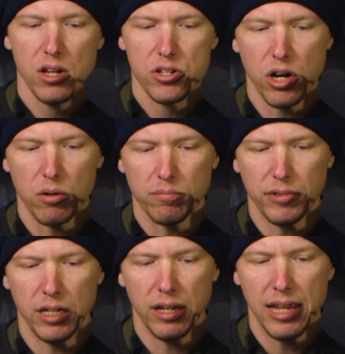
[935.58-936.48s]
So
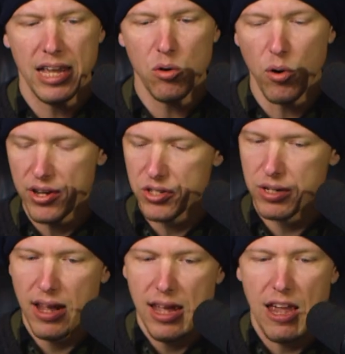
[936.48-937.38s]

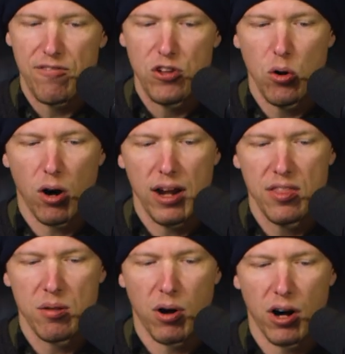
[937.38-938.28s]
anyways, if you are
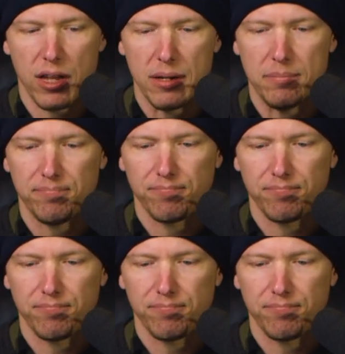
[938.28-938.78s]
in the market